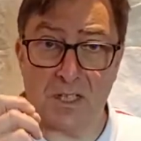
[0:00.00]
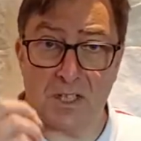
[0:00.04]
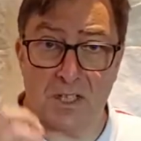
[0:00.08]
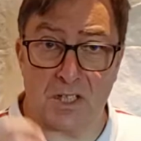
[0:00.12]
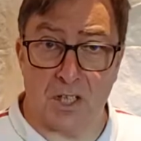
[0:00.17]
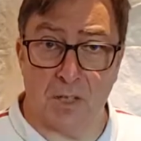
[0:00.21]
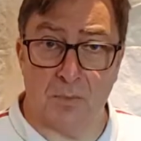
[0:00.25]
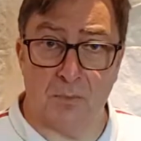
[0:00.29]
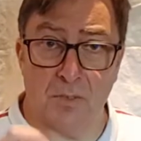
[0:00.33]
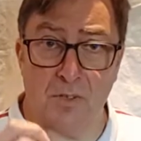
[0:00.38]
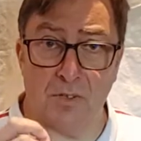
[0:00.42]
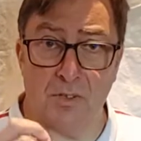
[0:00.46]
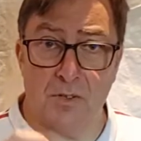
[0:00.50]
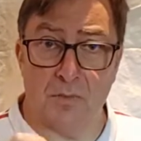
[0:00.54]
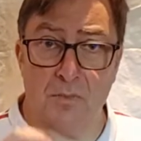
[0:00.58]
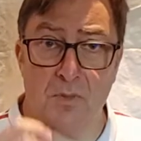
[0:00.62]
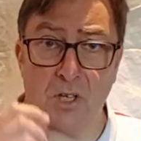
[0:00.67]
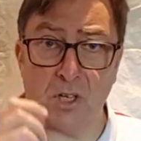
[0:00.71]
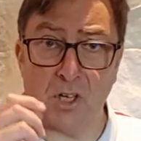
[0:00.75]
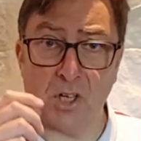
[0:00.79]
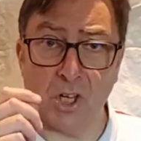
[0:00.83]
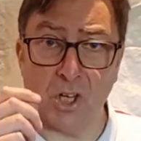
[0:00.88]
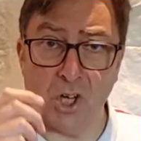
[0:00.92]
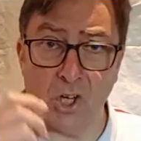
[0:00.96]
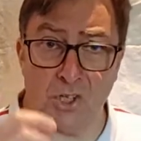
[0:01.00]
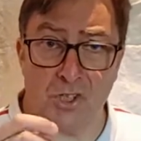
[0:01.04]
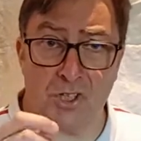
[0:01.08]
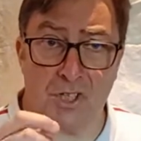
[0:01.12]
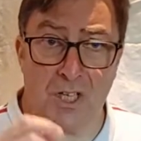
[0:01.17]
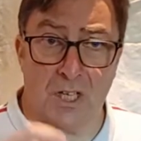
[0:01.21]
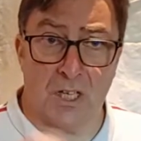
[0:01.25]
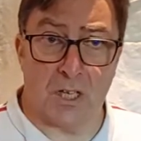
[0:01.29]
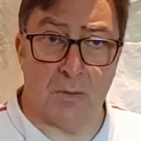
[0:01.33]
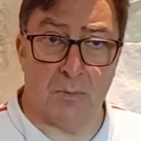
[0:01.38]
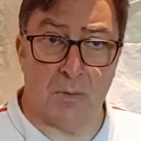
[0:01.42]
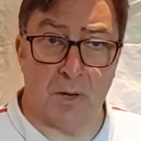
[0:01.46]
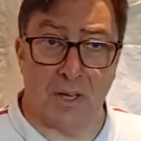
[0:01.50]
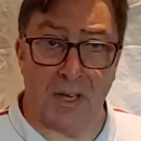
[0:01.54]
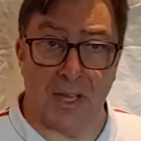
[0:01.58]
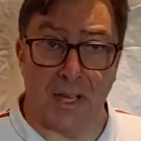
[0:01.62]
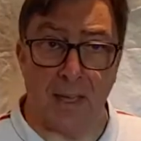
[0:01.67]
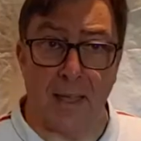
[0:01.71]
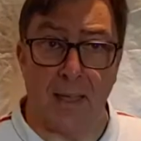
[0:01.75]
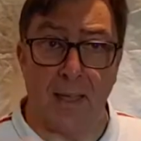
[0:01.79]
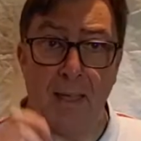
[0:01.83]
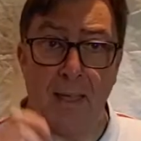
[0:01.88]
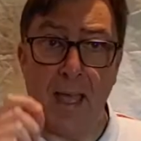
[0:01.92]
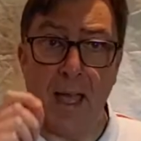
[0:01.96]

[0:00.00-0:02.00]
some groups are costing you money.